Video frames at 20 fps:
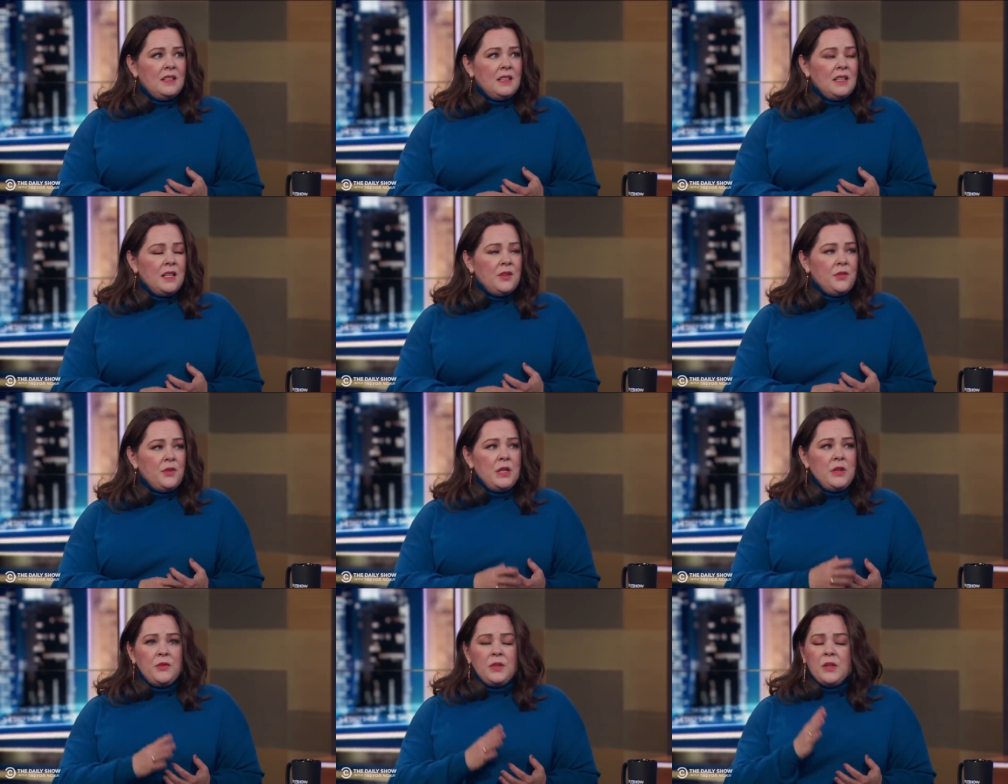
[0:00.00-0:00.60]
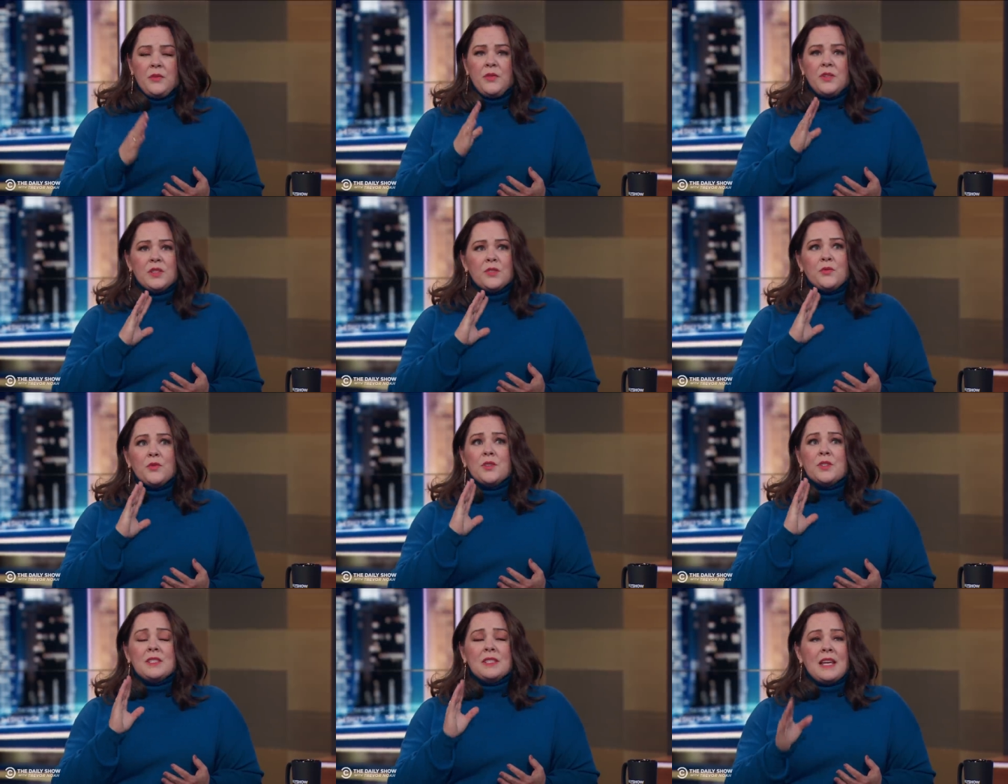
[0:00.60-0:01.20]
If, even if it's
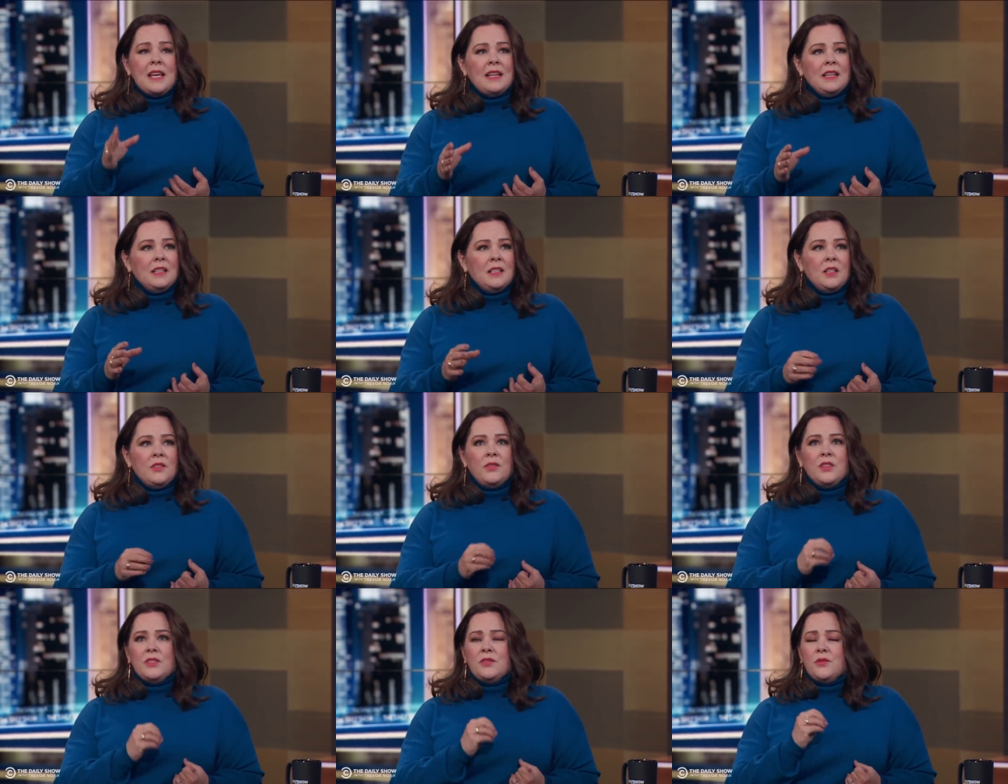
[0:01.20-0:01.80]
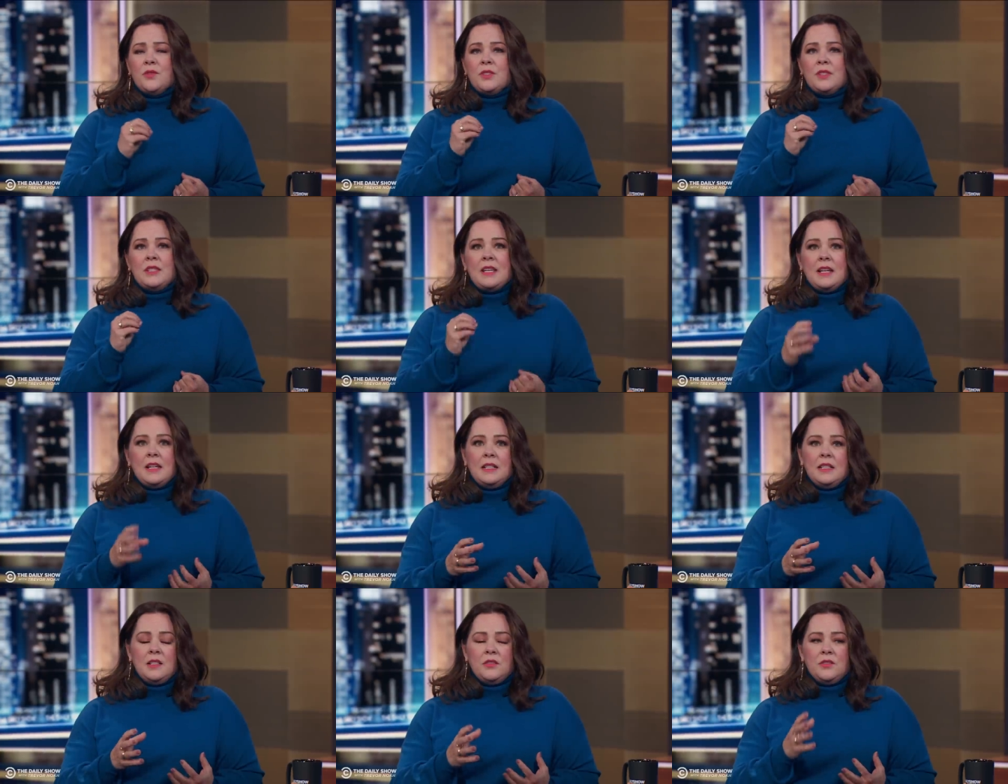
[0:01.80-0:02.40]
for a second, if it's for a
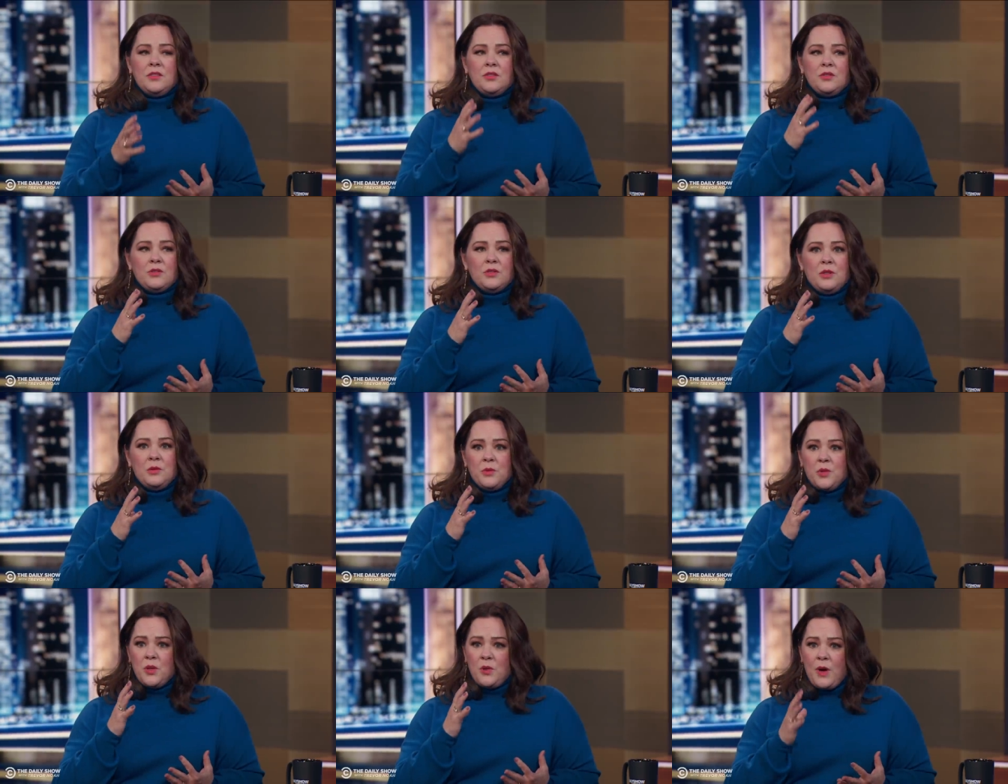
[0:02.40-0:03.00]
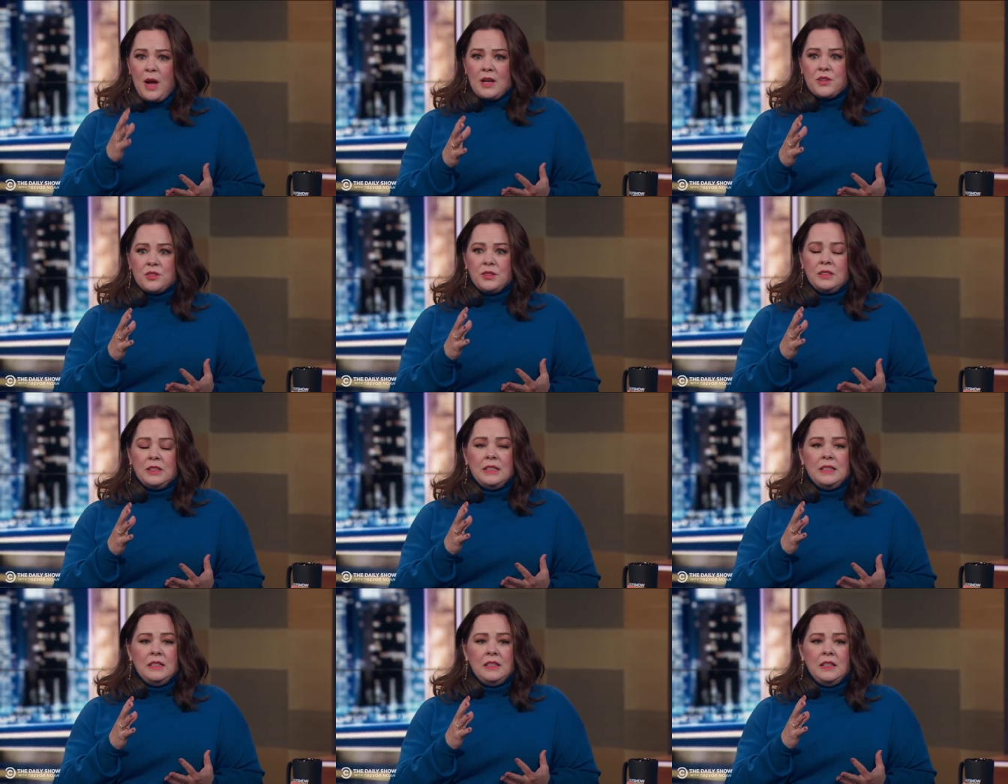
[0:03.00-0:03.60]
second on the street where you
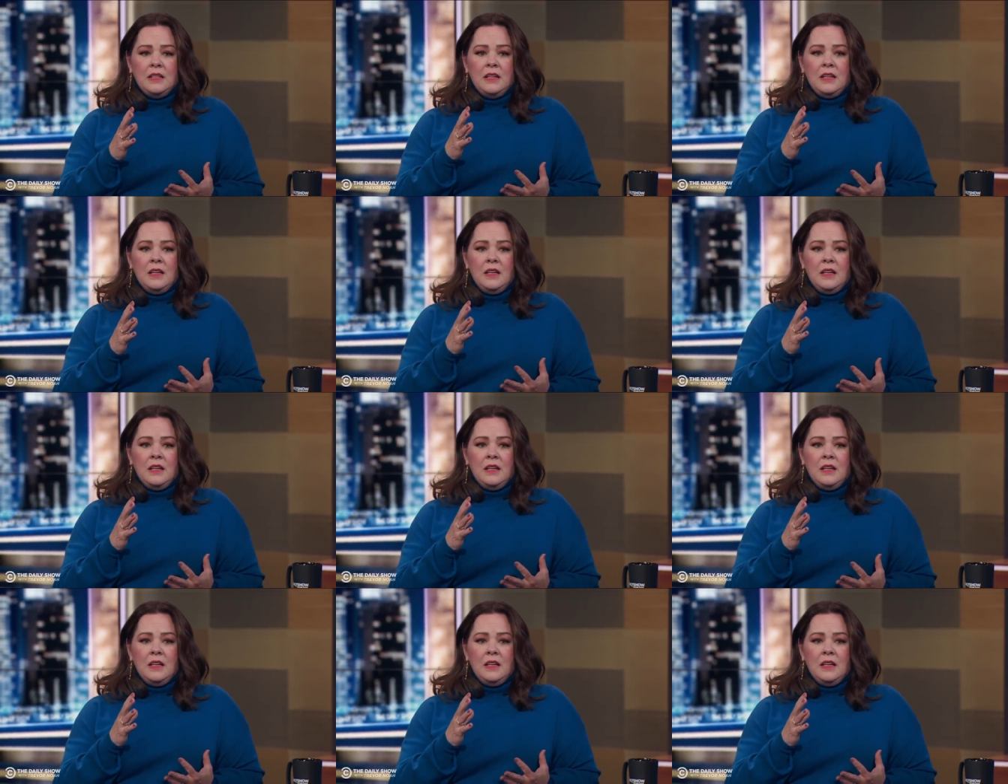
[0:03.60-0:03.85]
actually